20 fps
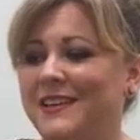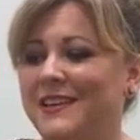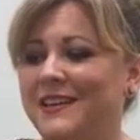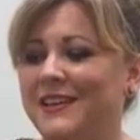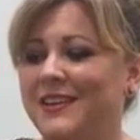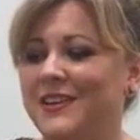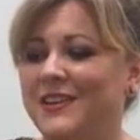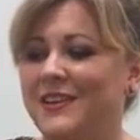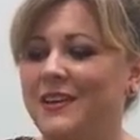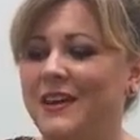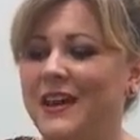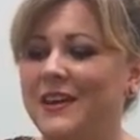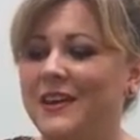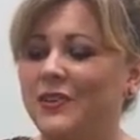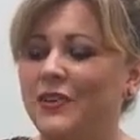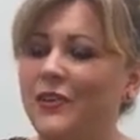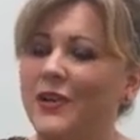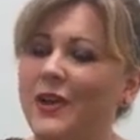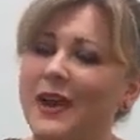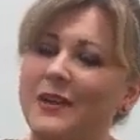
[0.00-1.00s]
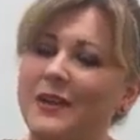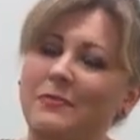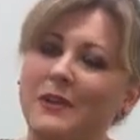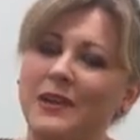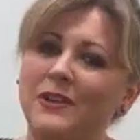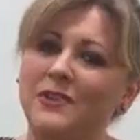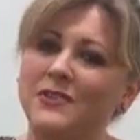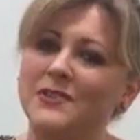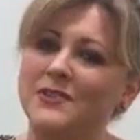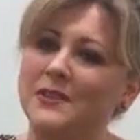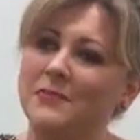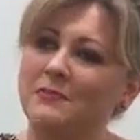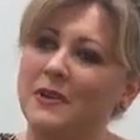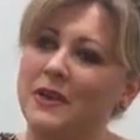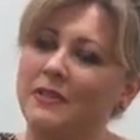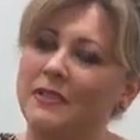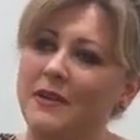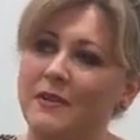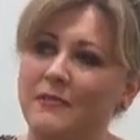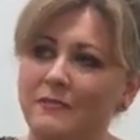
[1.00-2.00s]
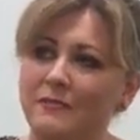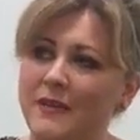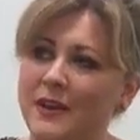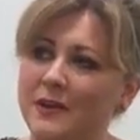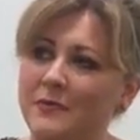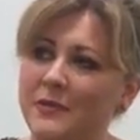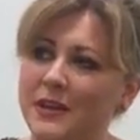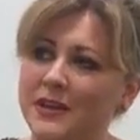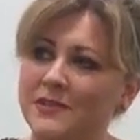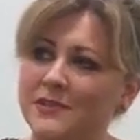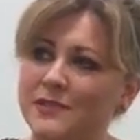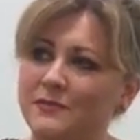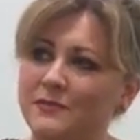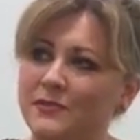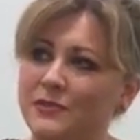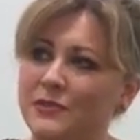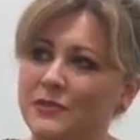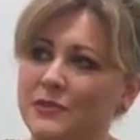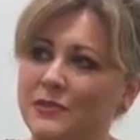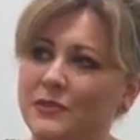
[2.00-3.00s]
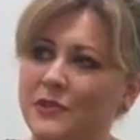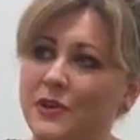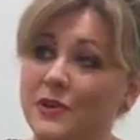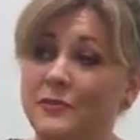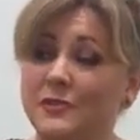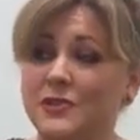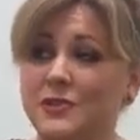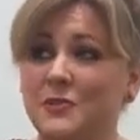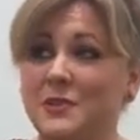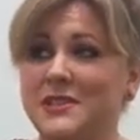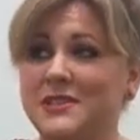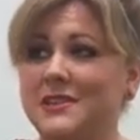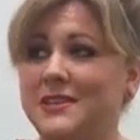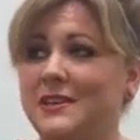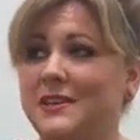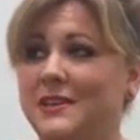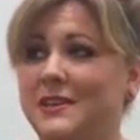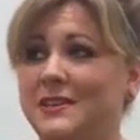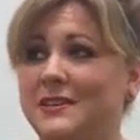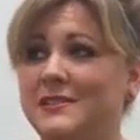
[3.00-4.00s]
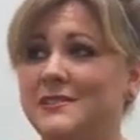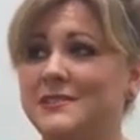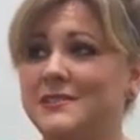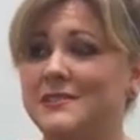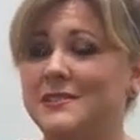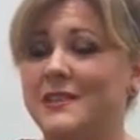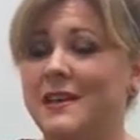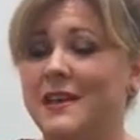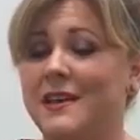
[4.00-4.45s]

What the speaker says: a client who had been using methamphetamines for over 20 years,